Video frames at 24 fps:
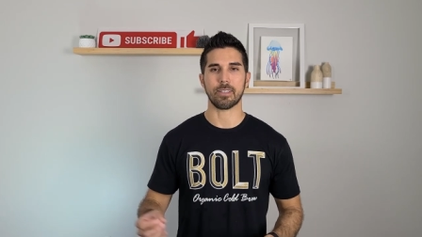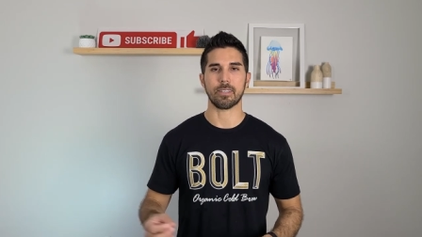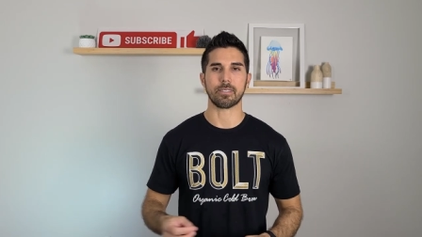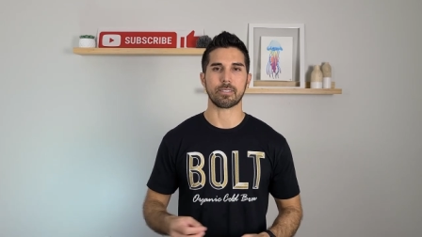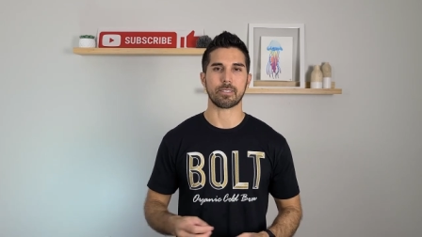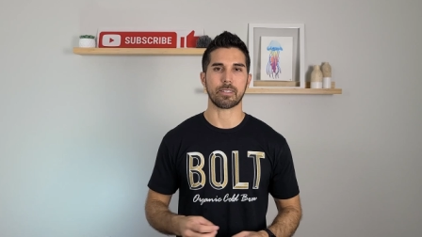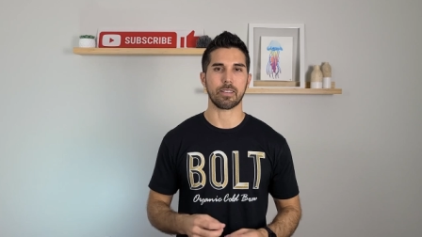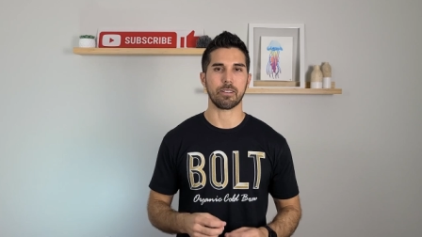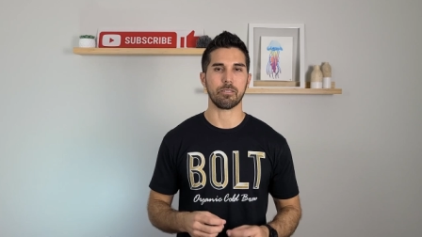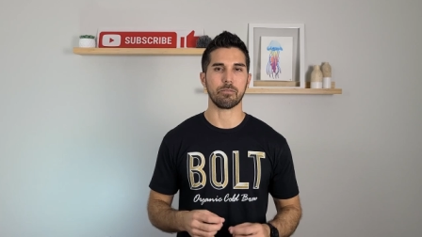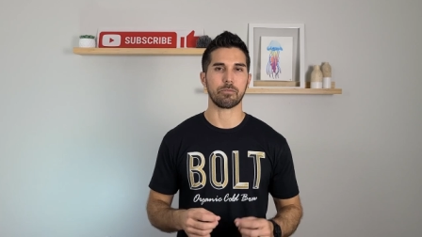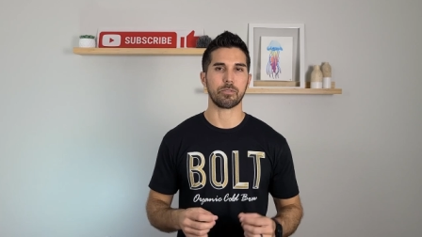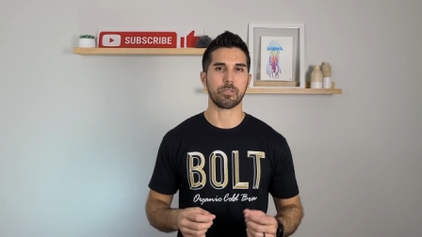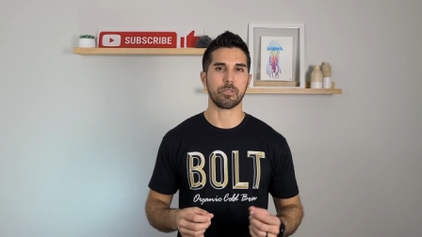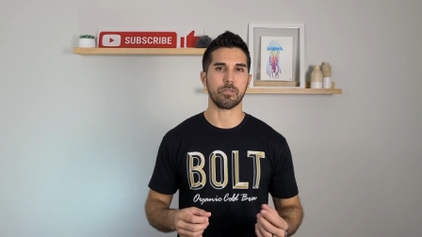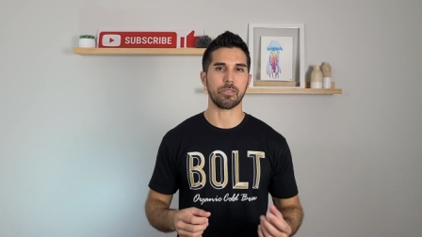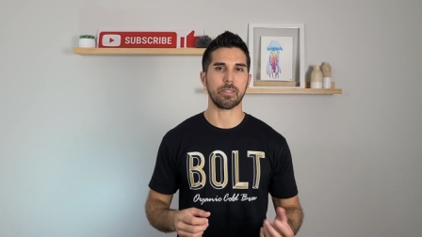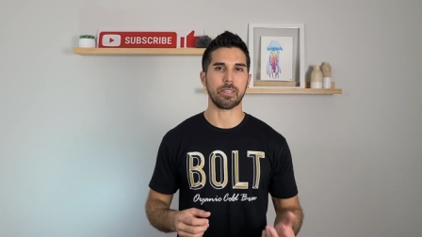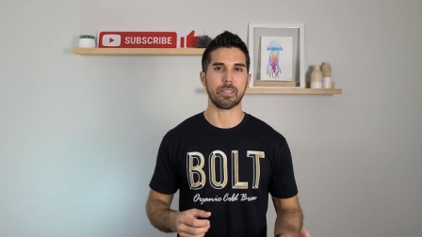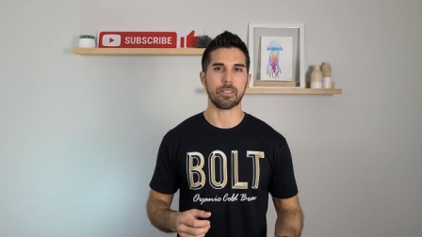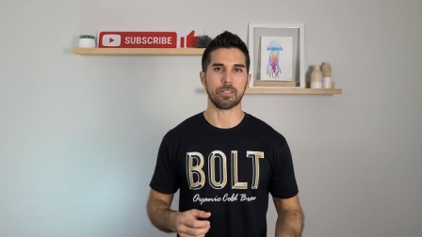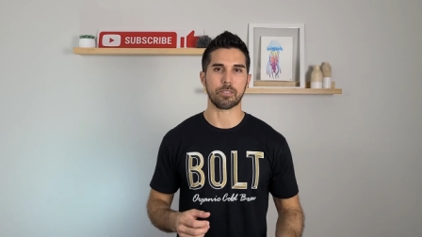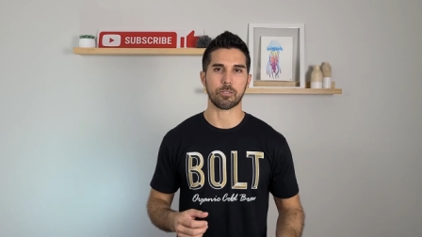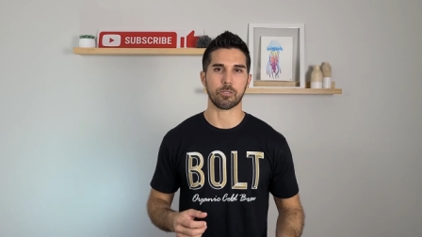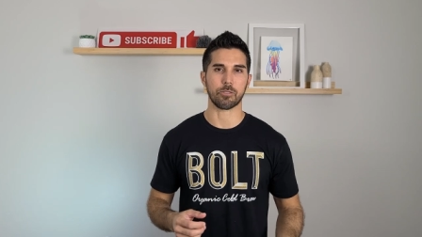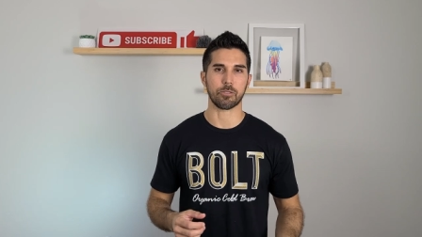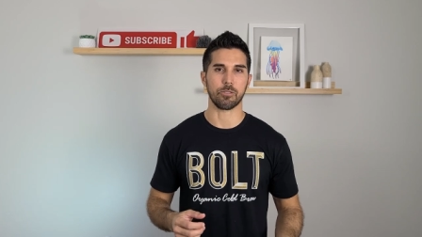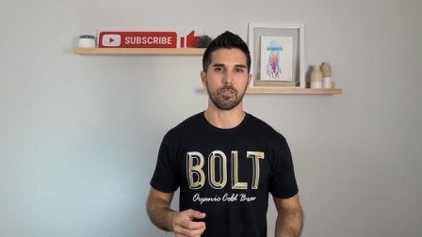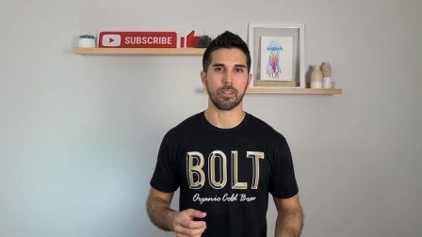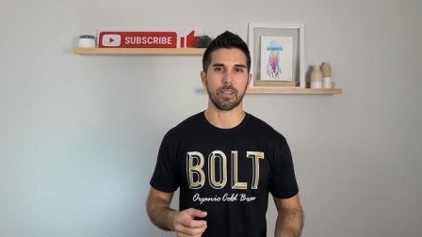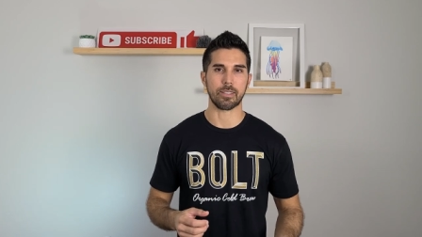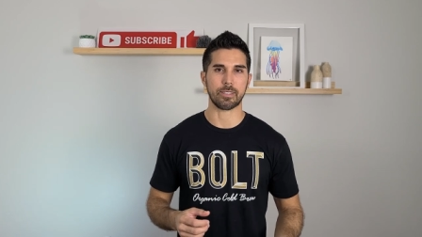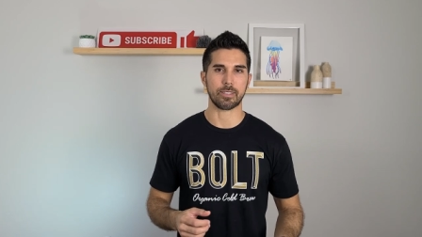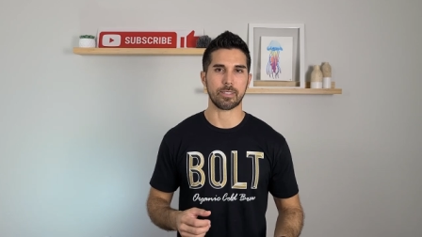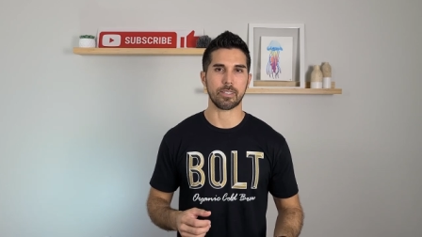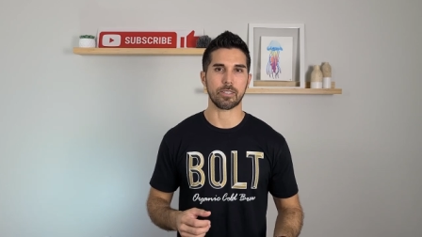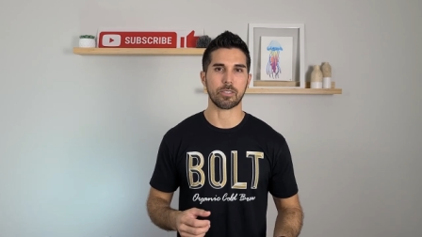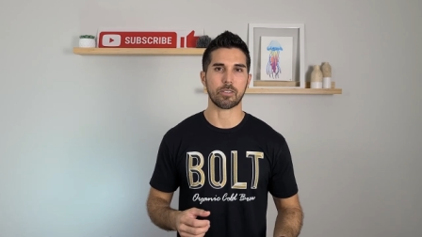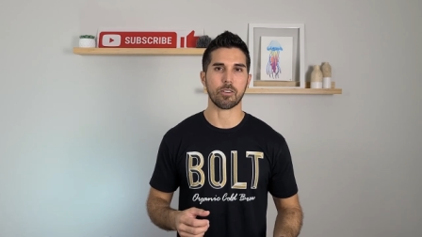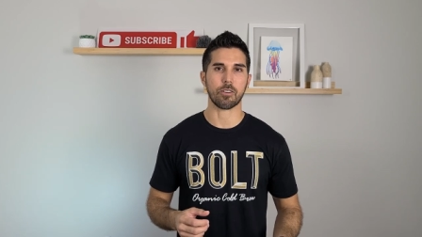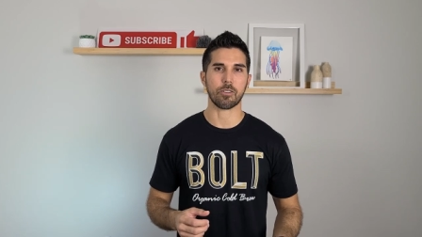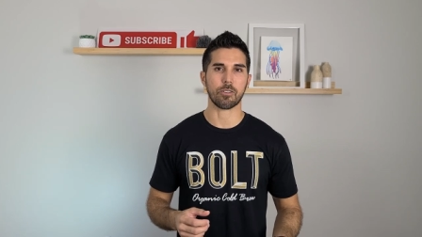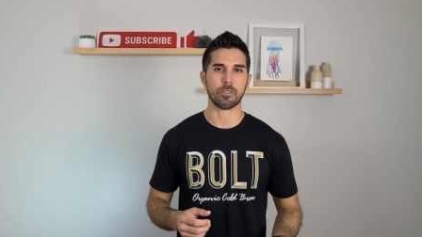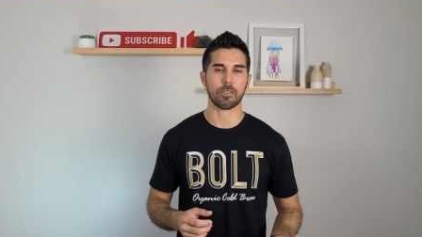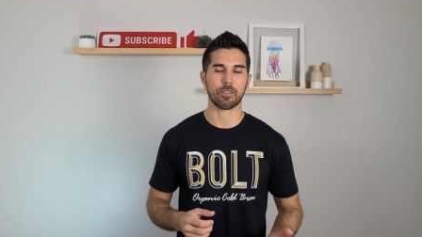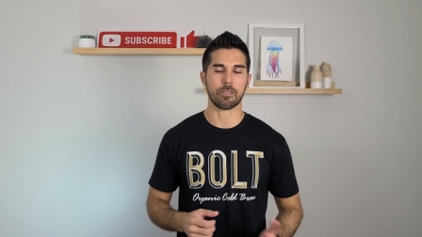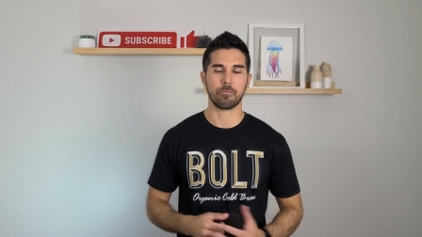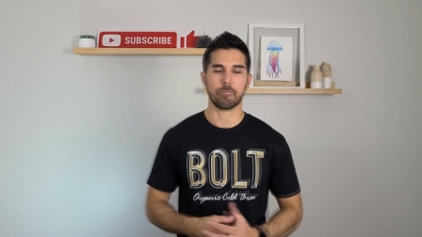instead of to the internal SD
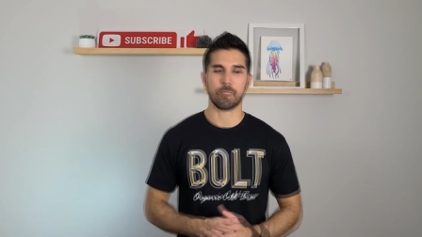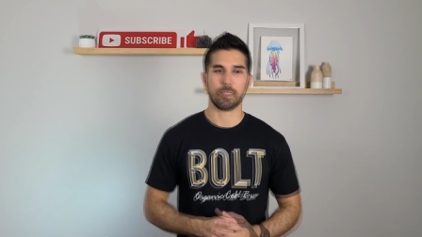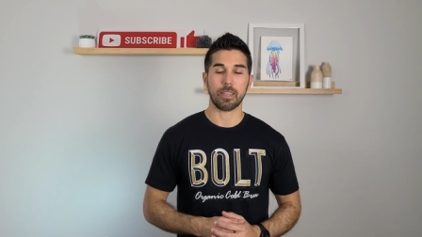card.